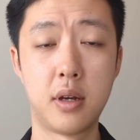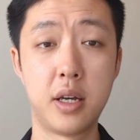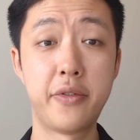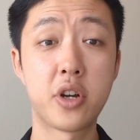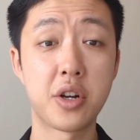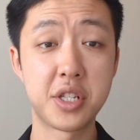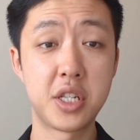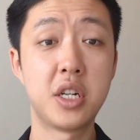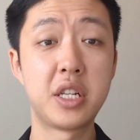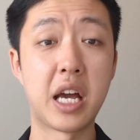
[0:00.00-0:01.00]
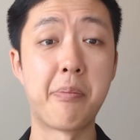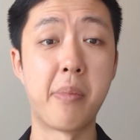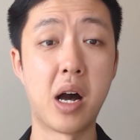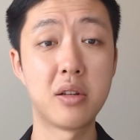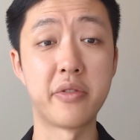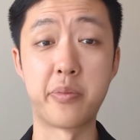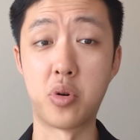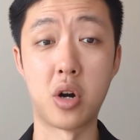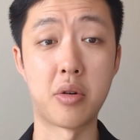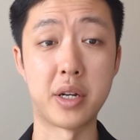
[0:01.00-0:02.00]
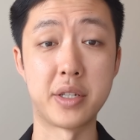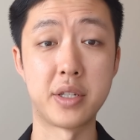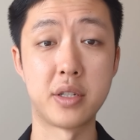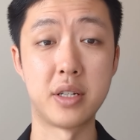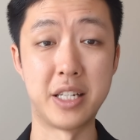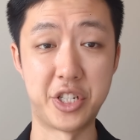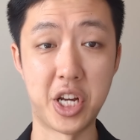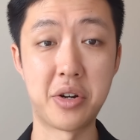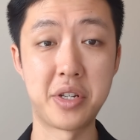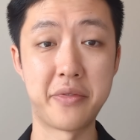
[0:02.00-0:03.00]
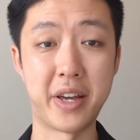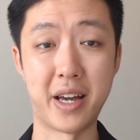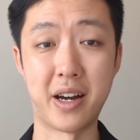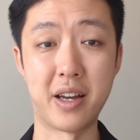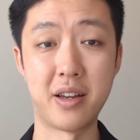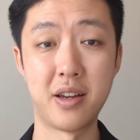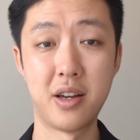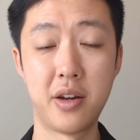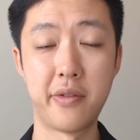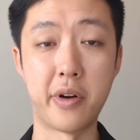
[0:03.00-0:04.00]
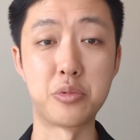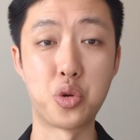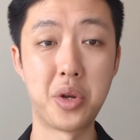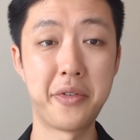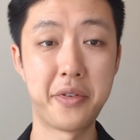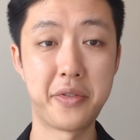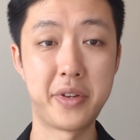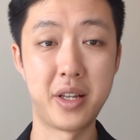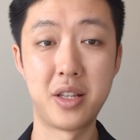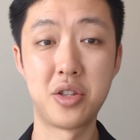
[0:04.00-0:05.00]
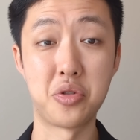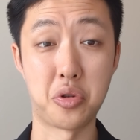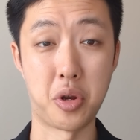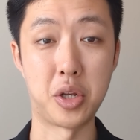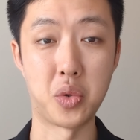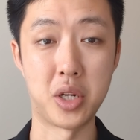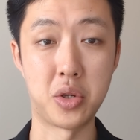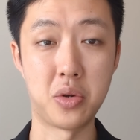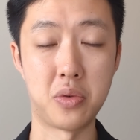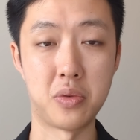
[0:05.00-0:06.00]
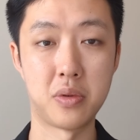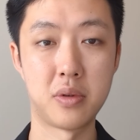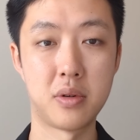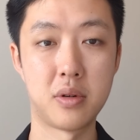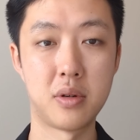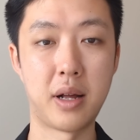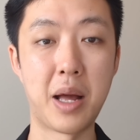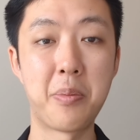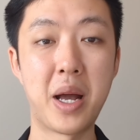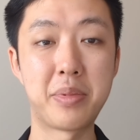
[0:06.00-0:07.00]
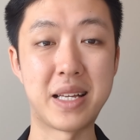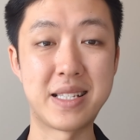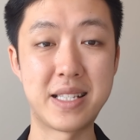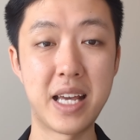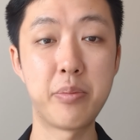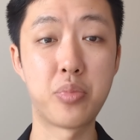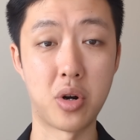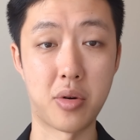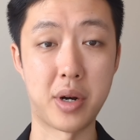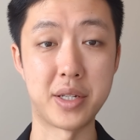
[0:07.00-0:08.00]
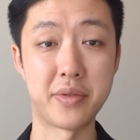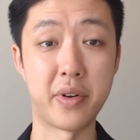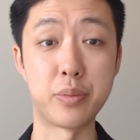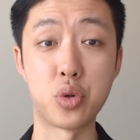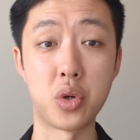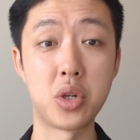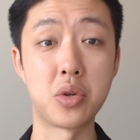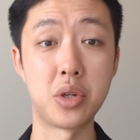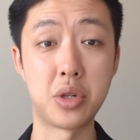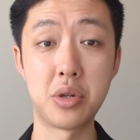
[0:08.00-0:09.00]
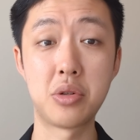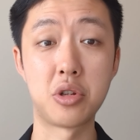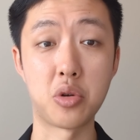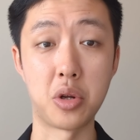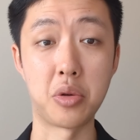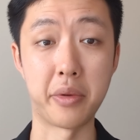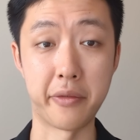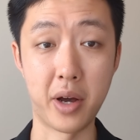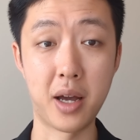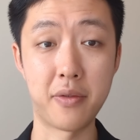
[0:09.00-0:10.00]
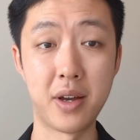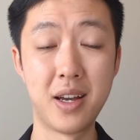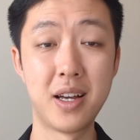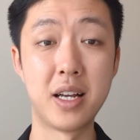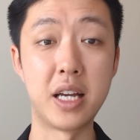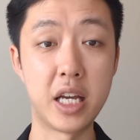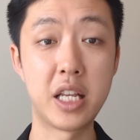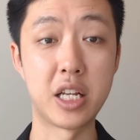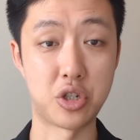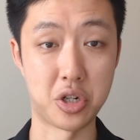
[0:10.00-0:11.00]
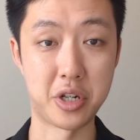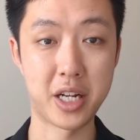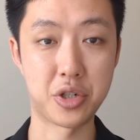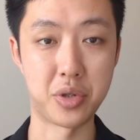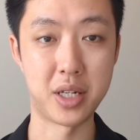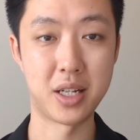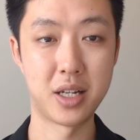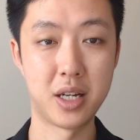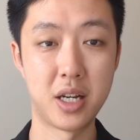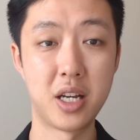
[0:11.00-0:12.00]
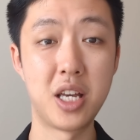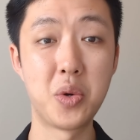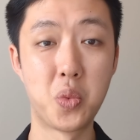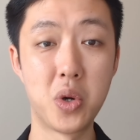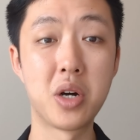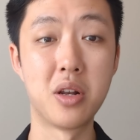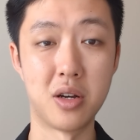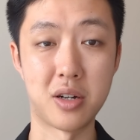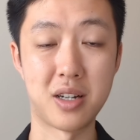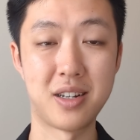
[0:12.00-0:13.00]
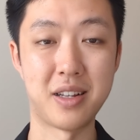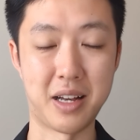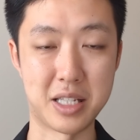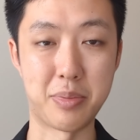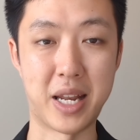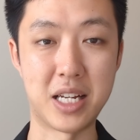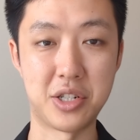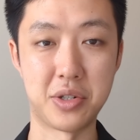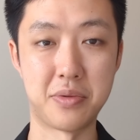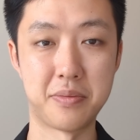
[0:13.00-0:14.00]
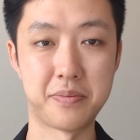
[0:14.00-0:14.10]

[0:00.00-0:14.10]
If you consider the amount of progress in generative AI from 2015 to 2022, and map that same progress from 2022 to 2025 in the trajectory, it will look exponential.